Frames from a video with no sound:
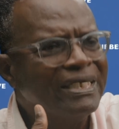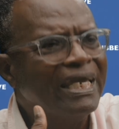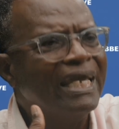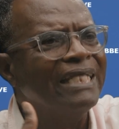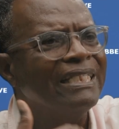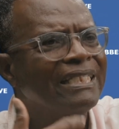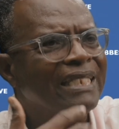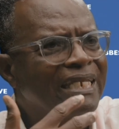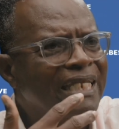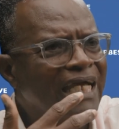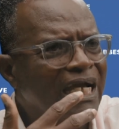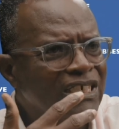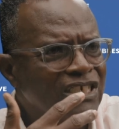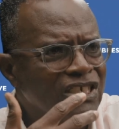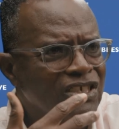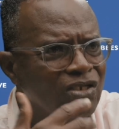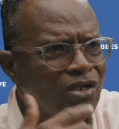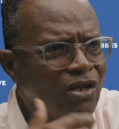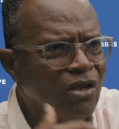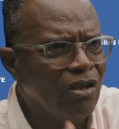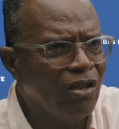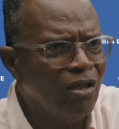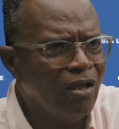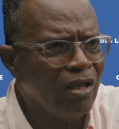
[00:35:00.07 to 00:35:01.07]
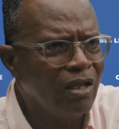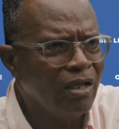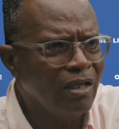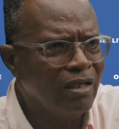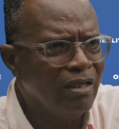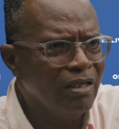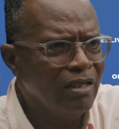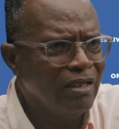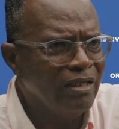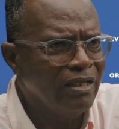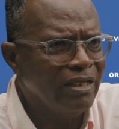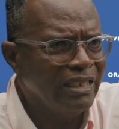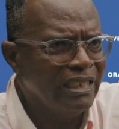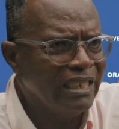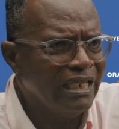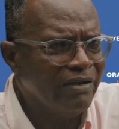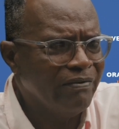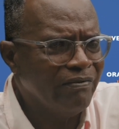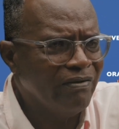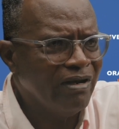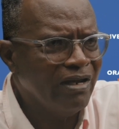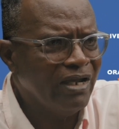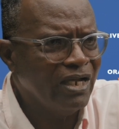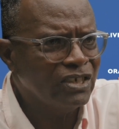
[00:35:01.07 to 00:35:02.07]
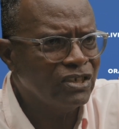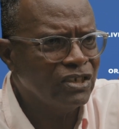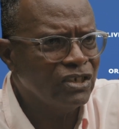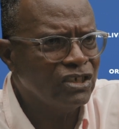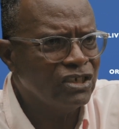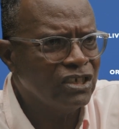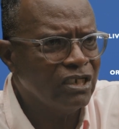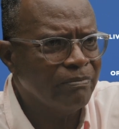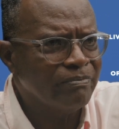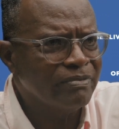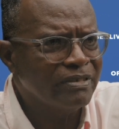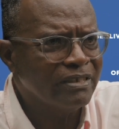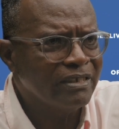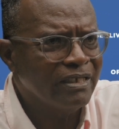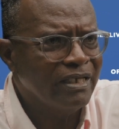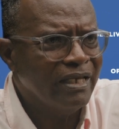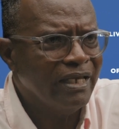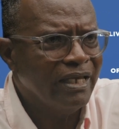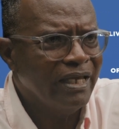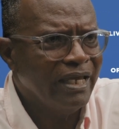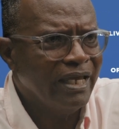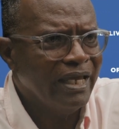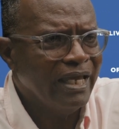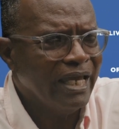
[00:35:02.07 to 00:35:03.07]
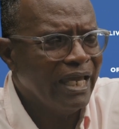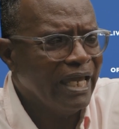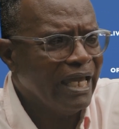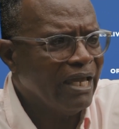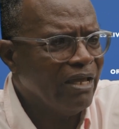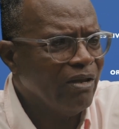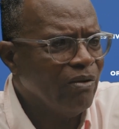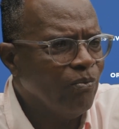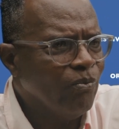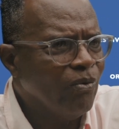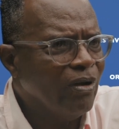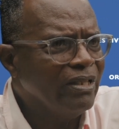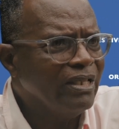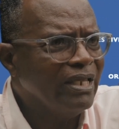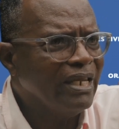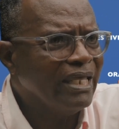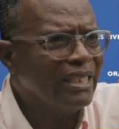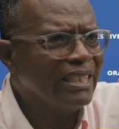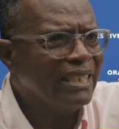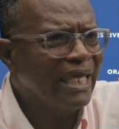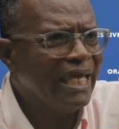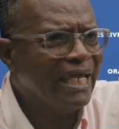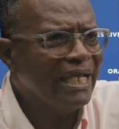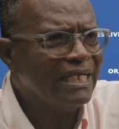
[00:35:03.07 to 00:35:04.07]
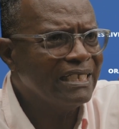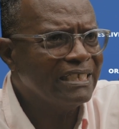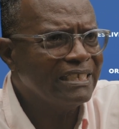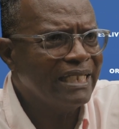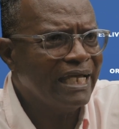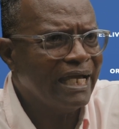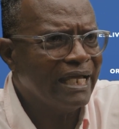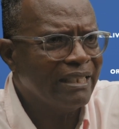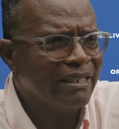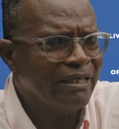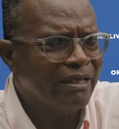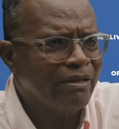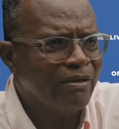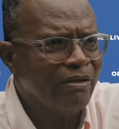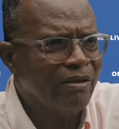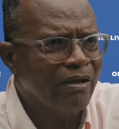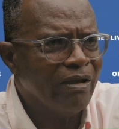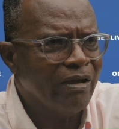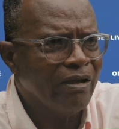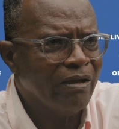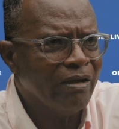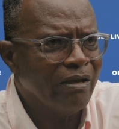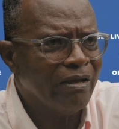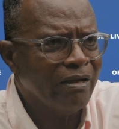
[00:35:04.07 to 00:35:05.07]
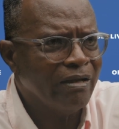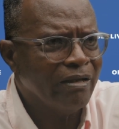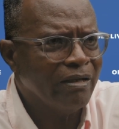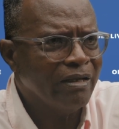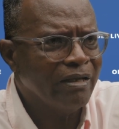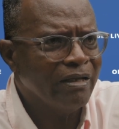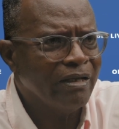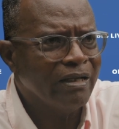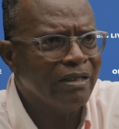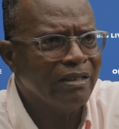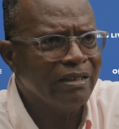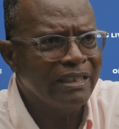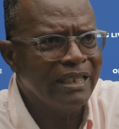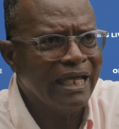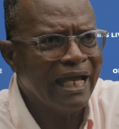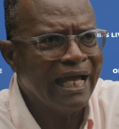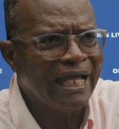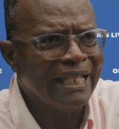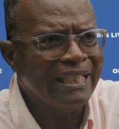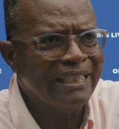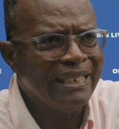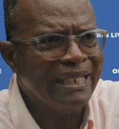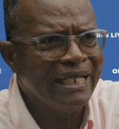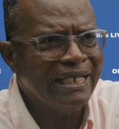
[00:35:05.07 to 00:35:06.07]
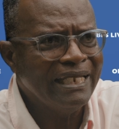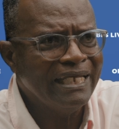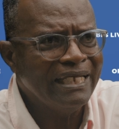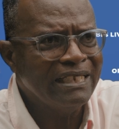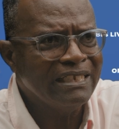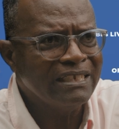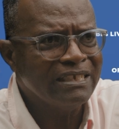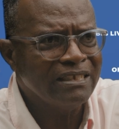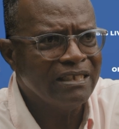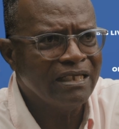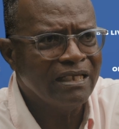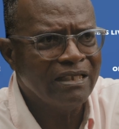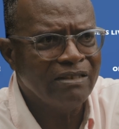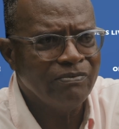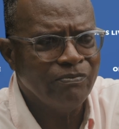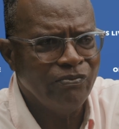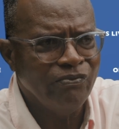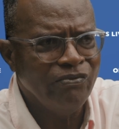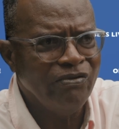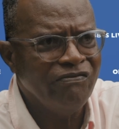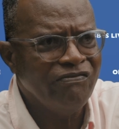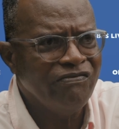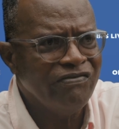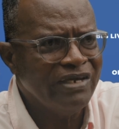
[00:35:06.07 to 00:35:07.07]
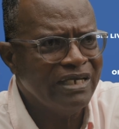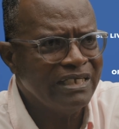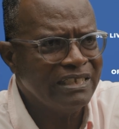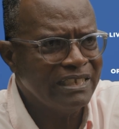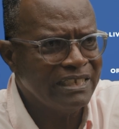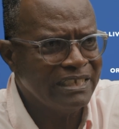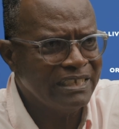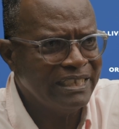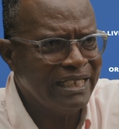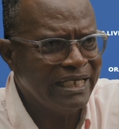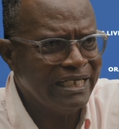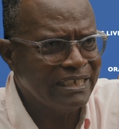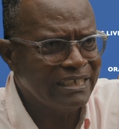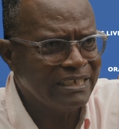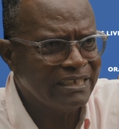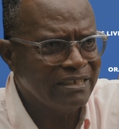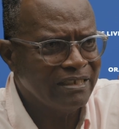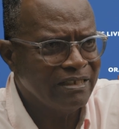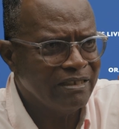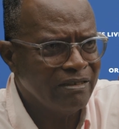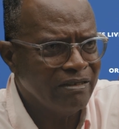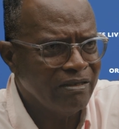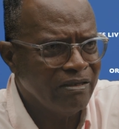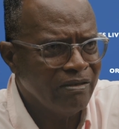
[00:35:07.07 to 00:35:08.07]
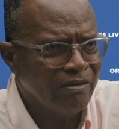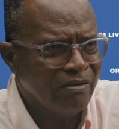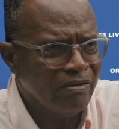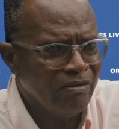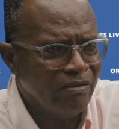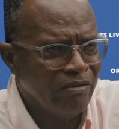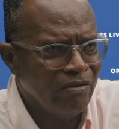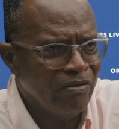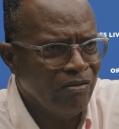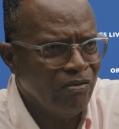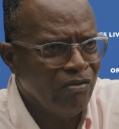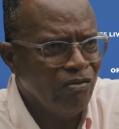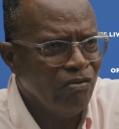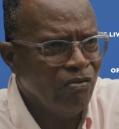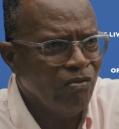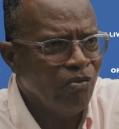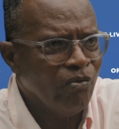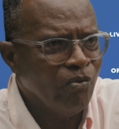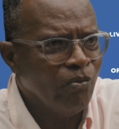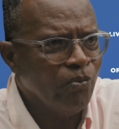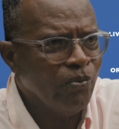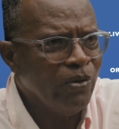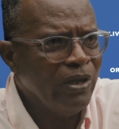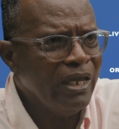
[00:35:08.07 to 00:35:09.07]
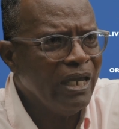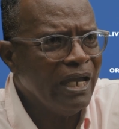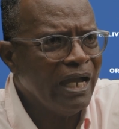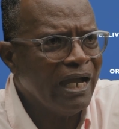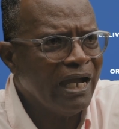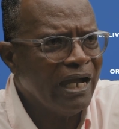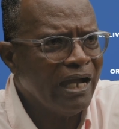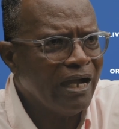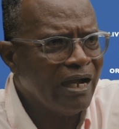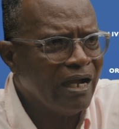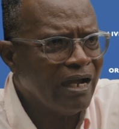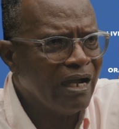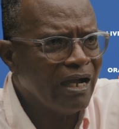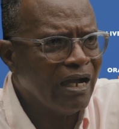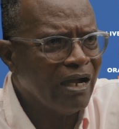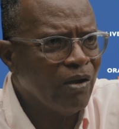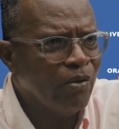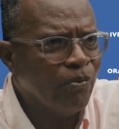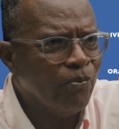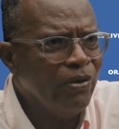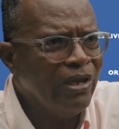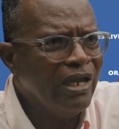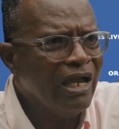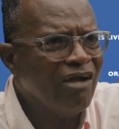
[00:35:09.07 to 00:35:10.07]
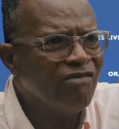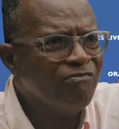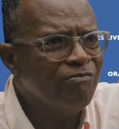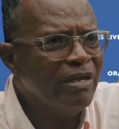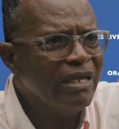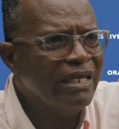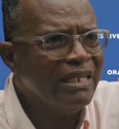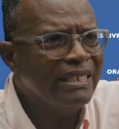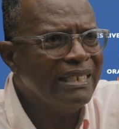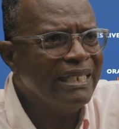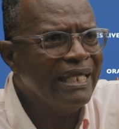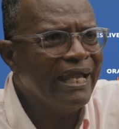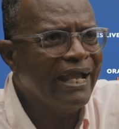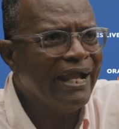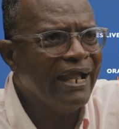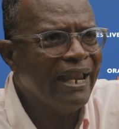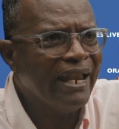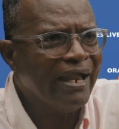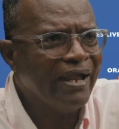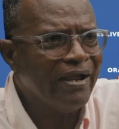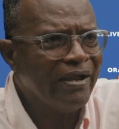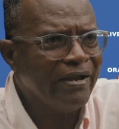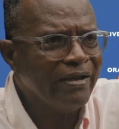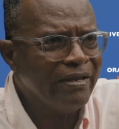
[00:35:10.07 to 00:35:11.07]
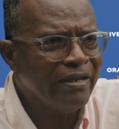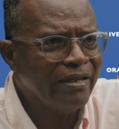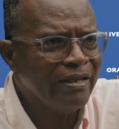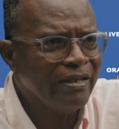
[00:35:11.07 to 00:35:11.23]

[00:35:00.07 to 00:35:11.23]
international law, the relationships, and one of the things that the Antilles we face is this: we have been declared